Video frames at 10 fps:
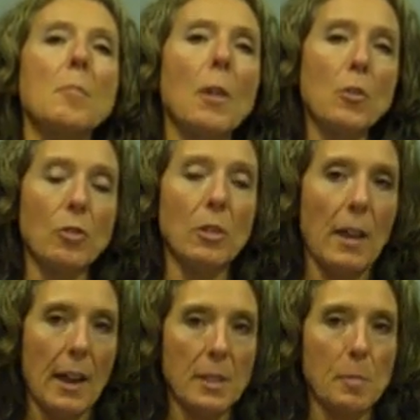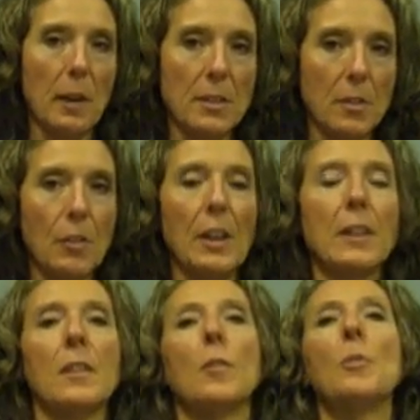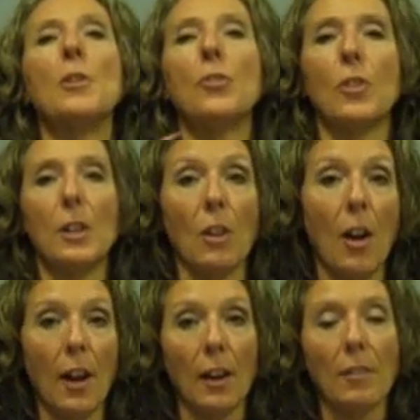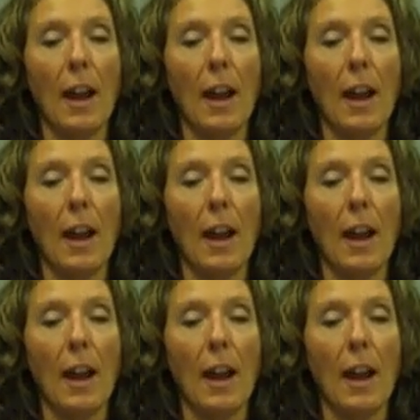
emotional aspects of eating than we should on